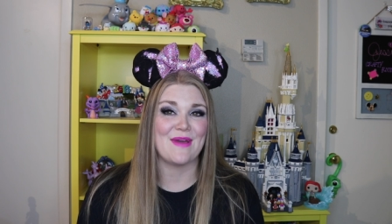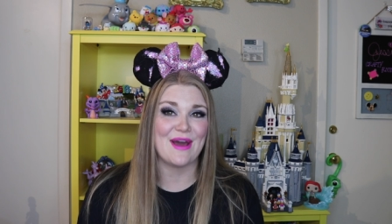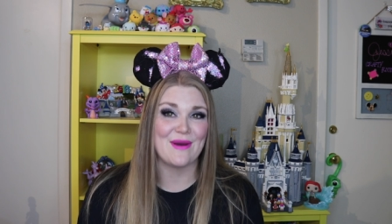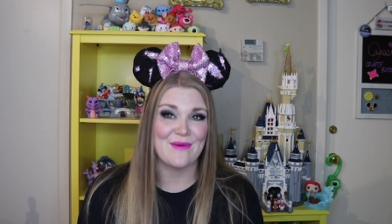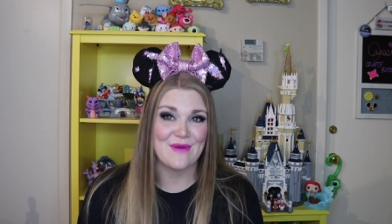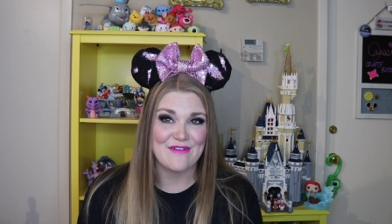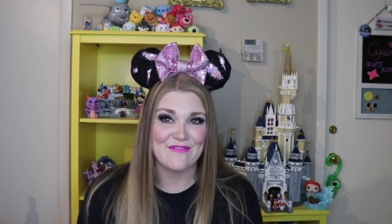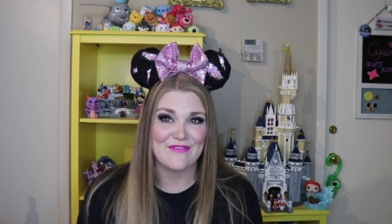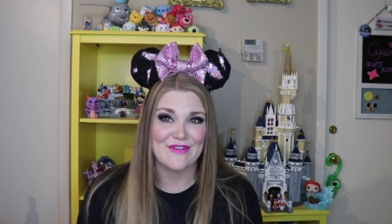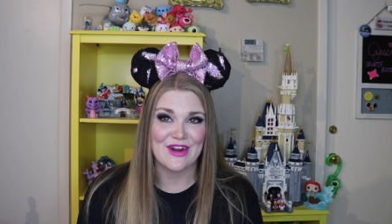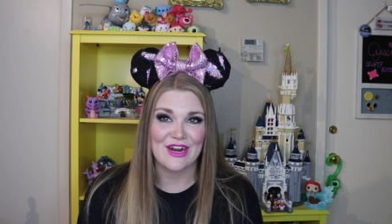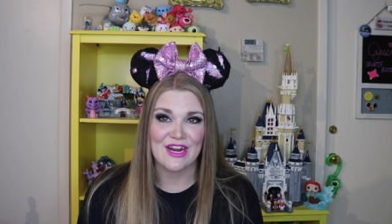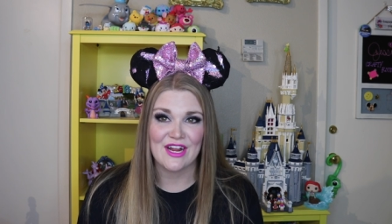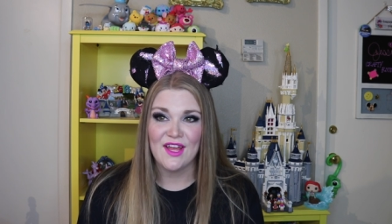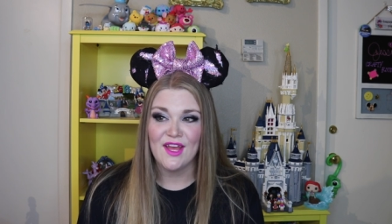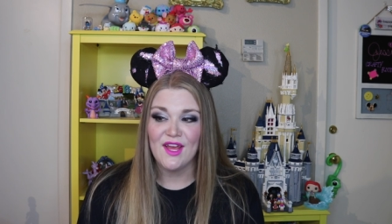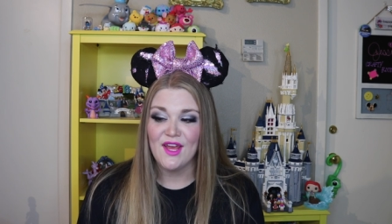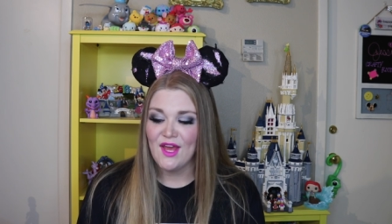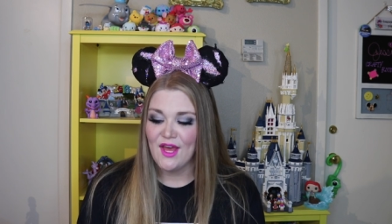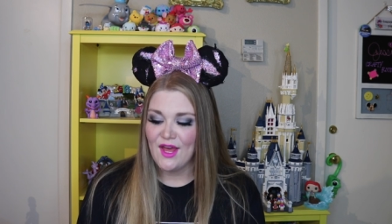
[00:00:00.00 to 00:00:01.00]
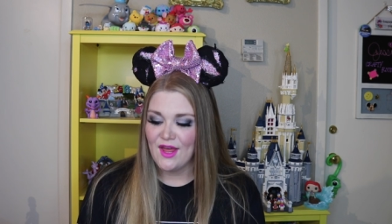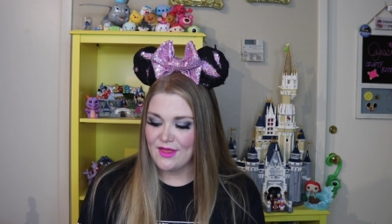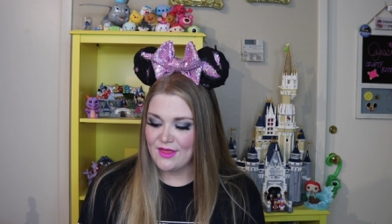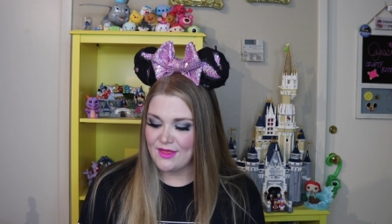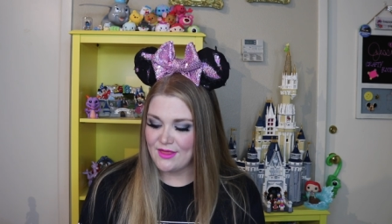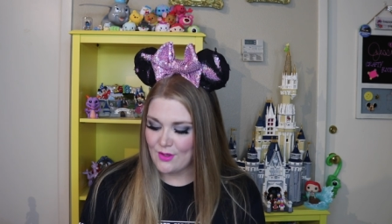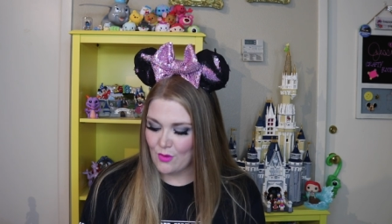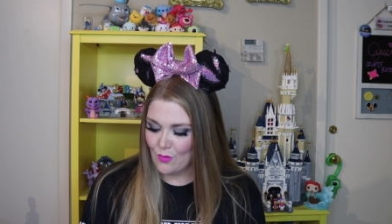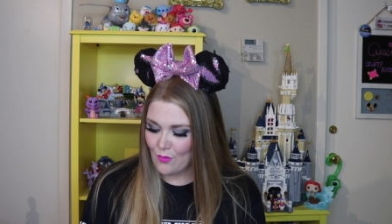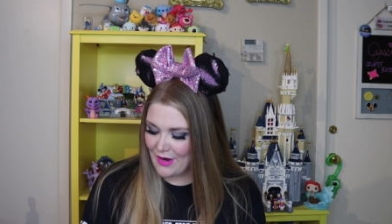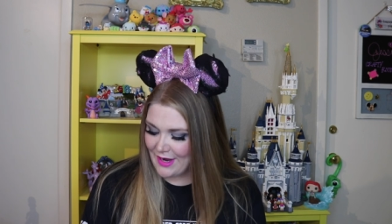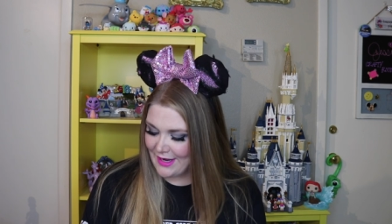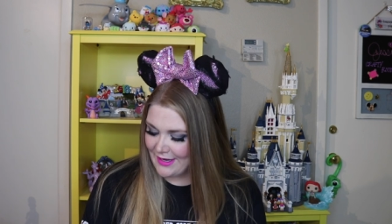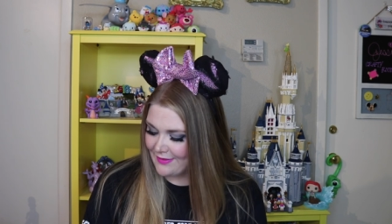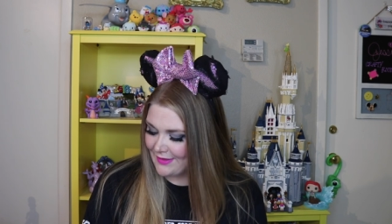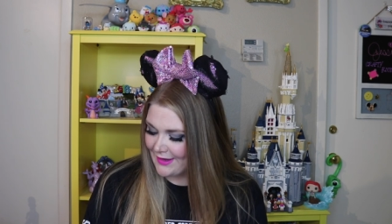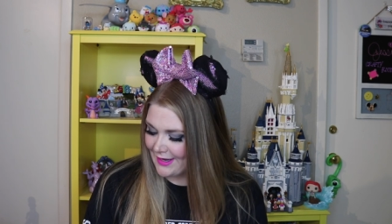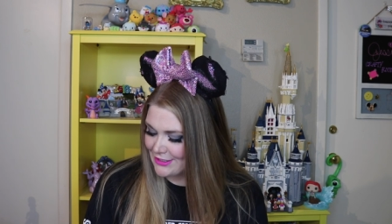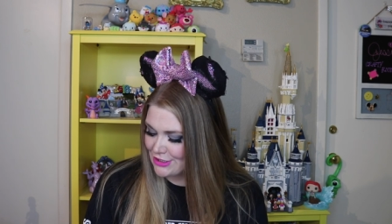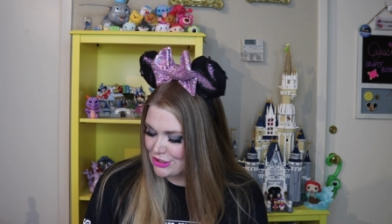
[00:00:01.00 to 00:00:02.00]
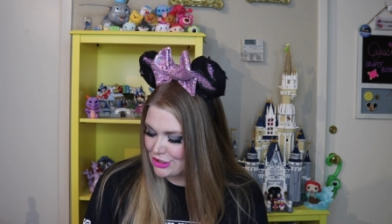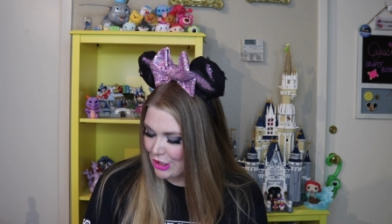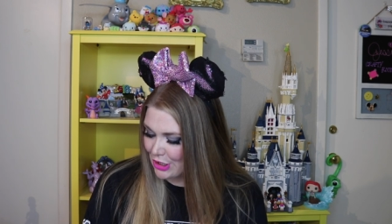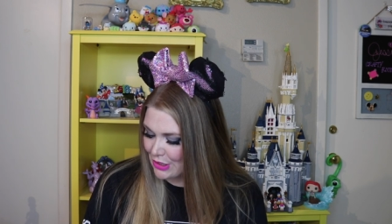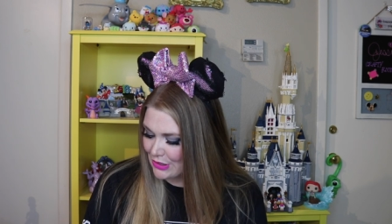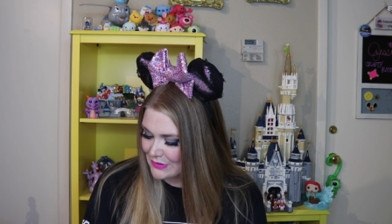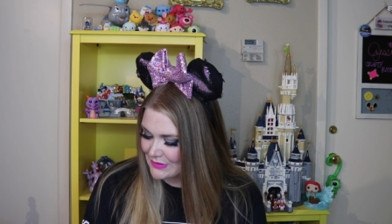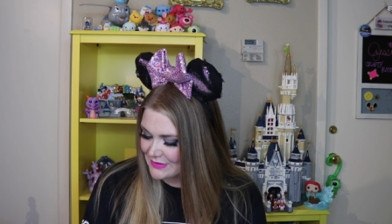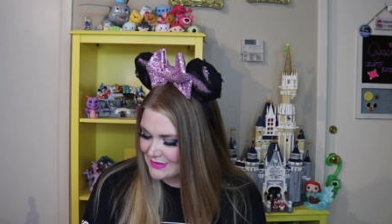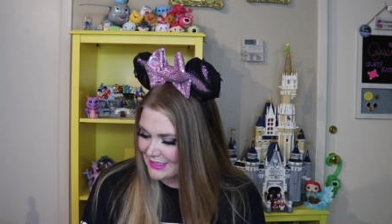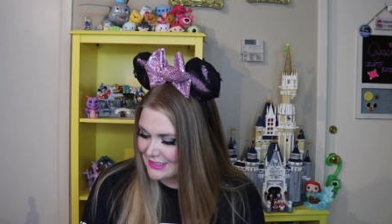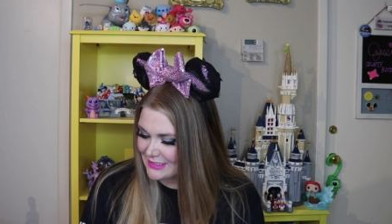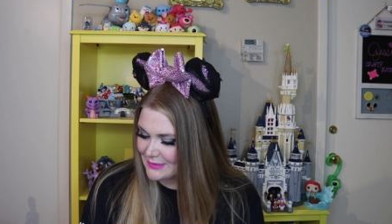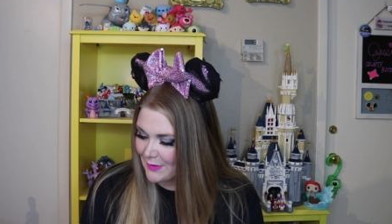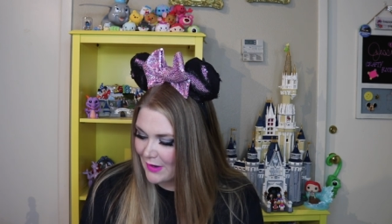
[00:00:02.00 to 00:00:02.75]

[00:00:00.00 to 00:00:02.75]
However, the one that I chose is